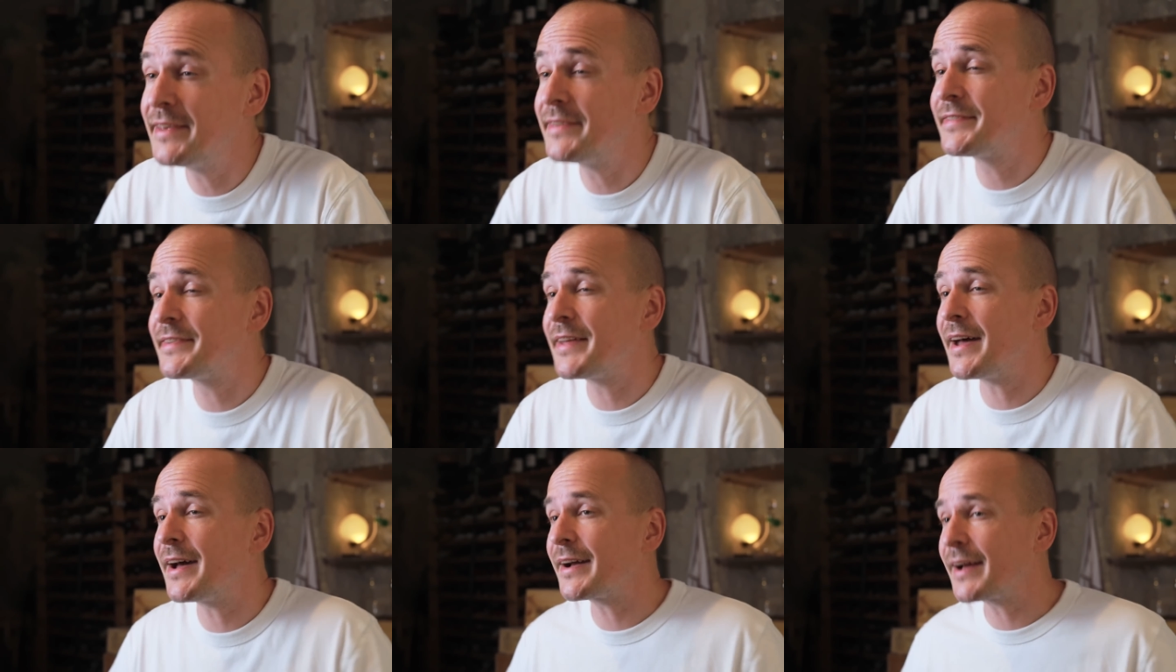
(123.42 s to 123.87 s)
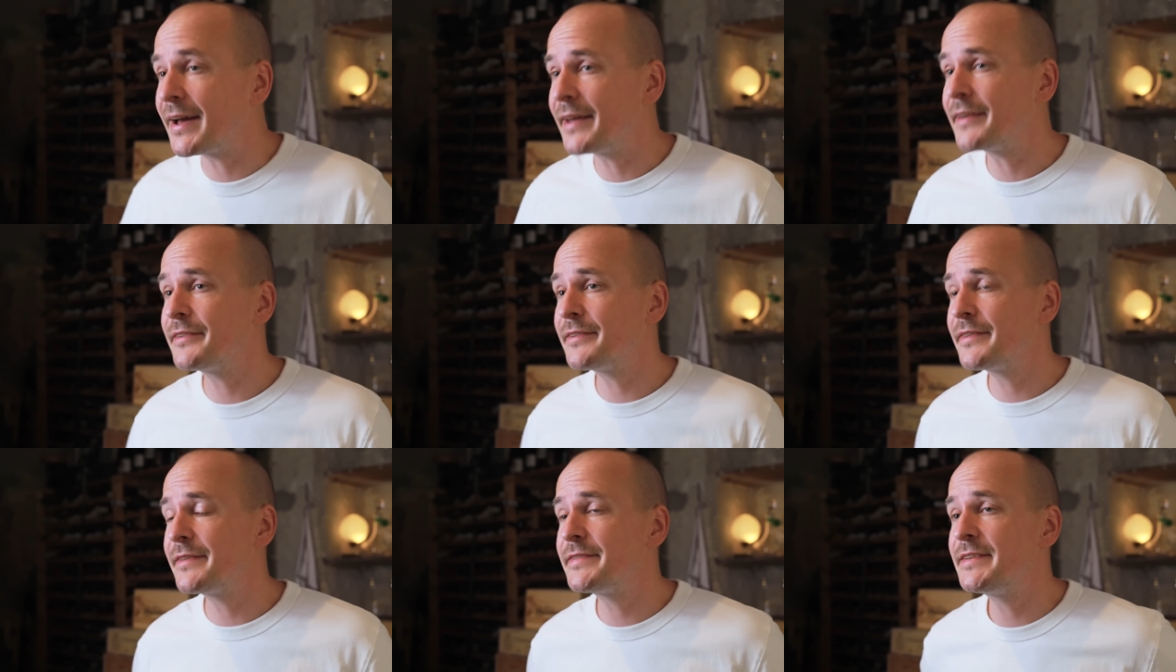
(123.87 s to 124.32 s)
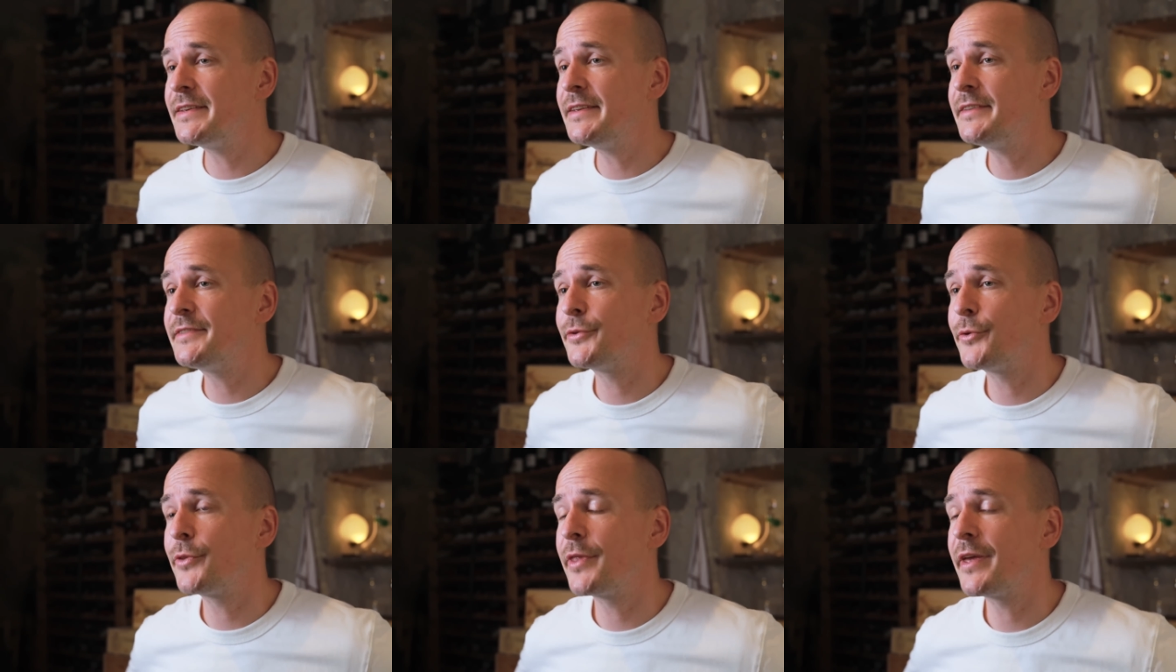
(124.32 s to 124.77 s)
It is dark under the
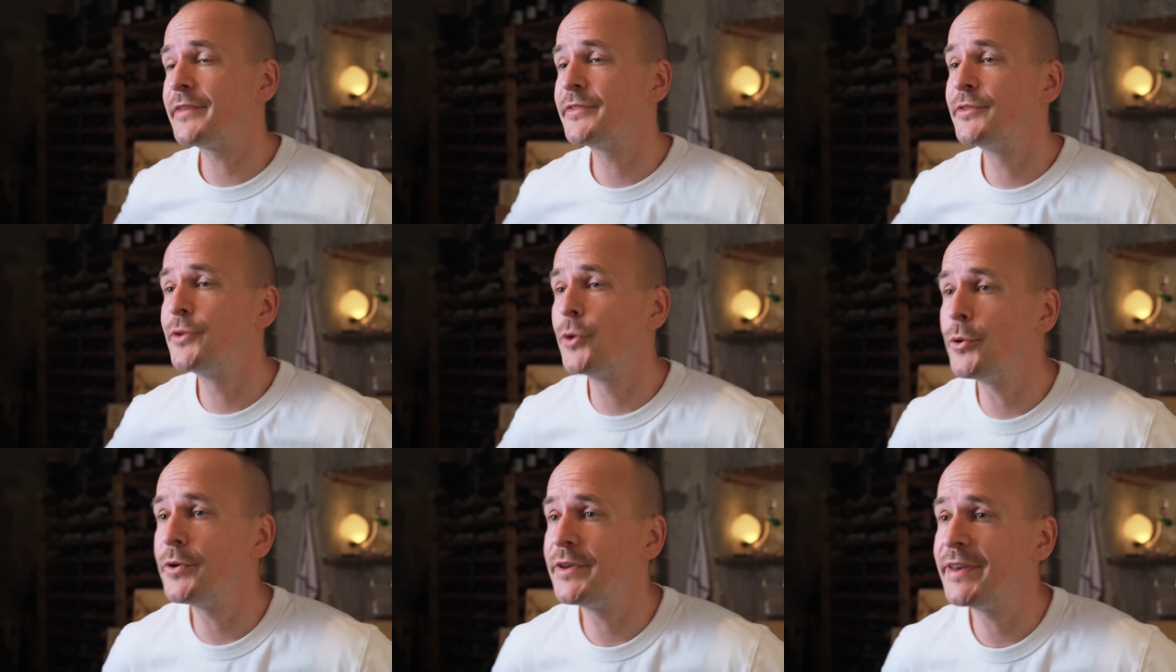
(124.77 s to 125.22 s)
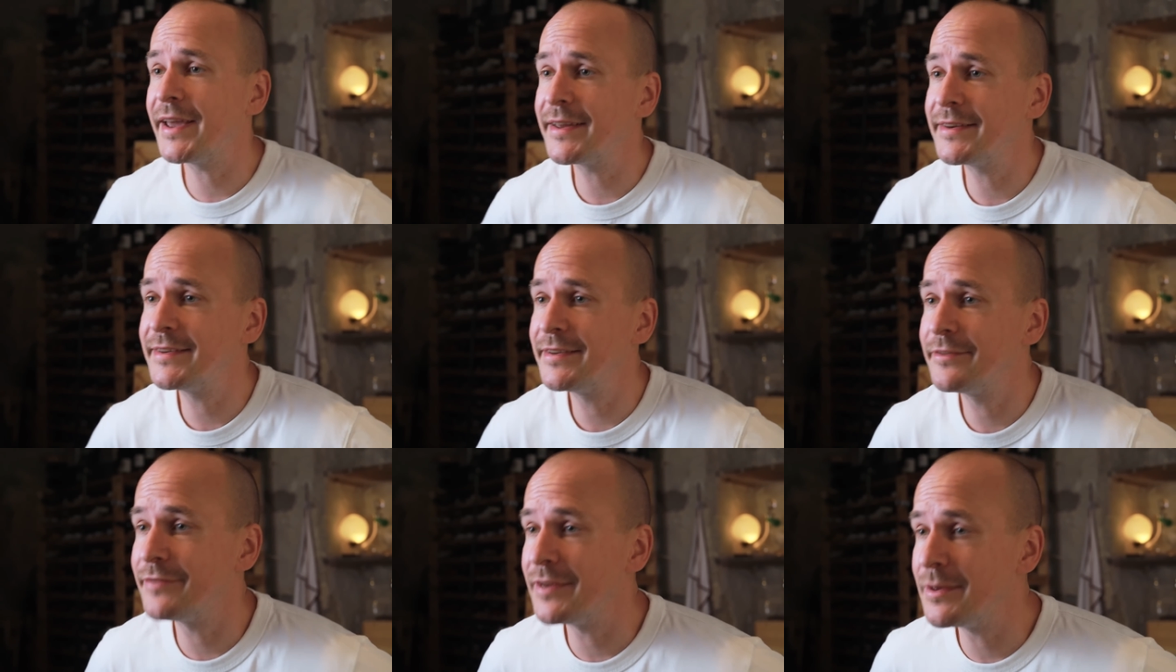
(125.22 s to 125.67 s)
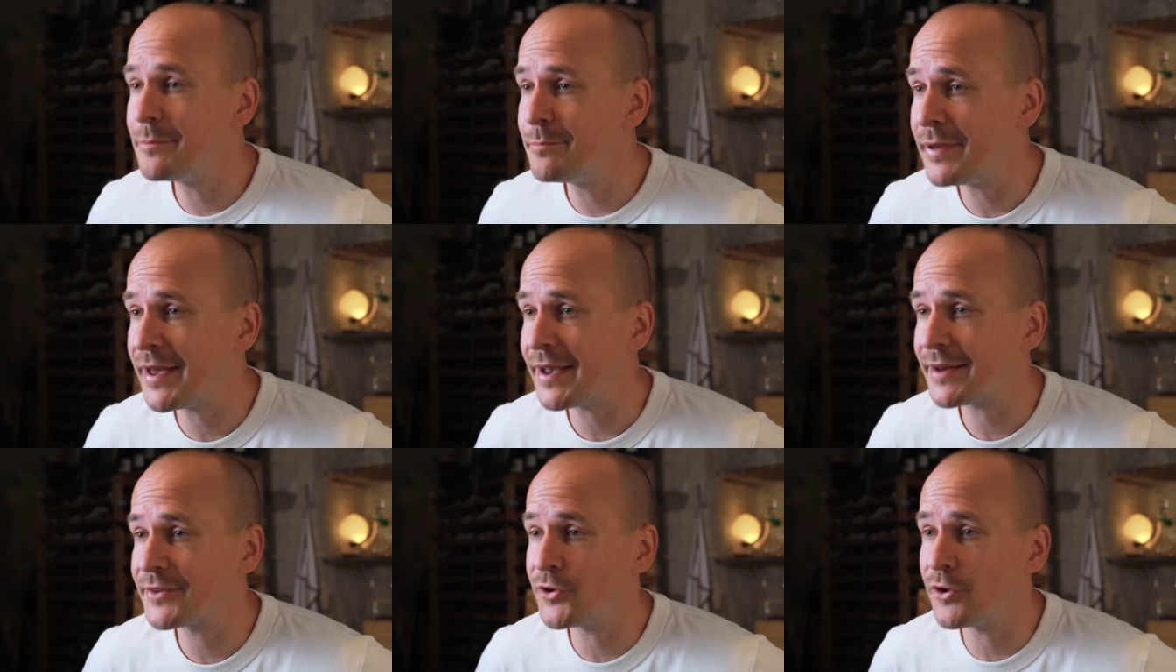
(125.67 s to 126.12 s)
sea, so there's no negative
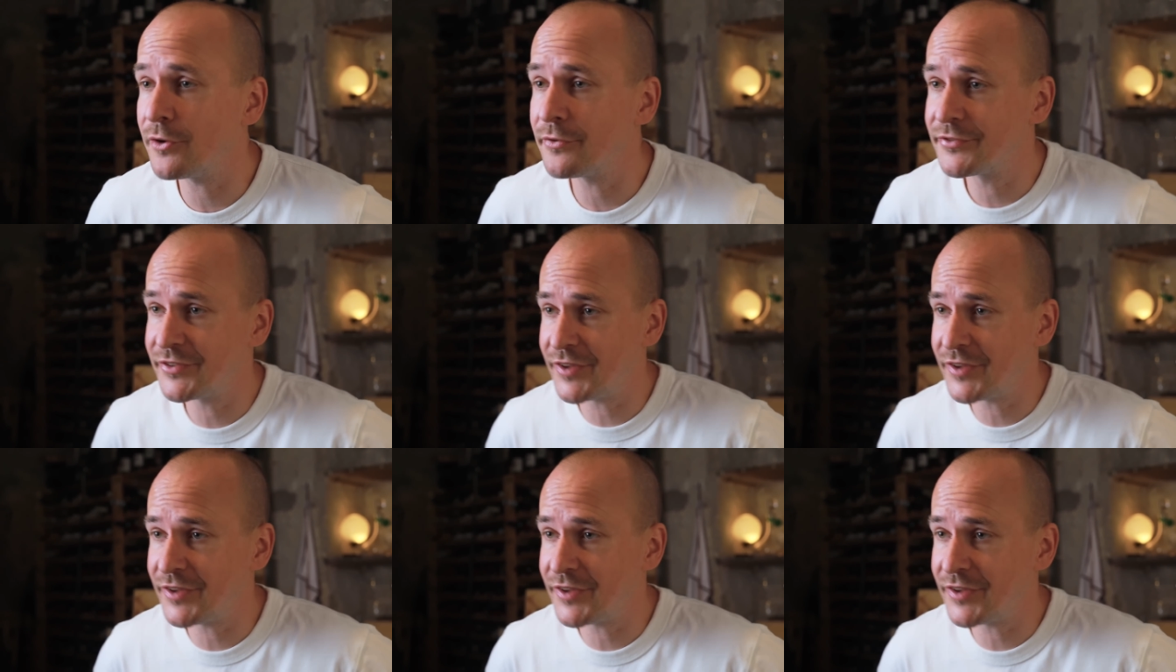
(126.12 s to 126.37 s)
impact of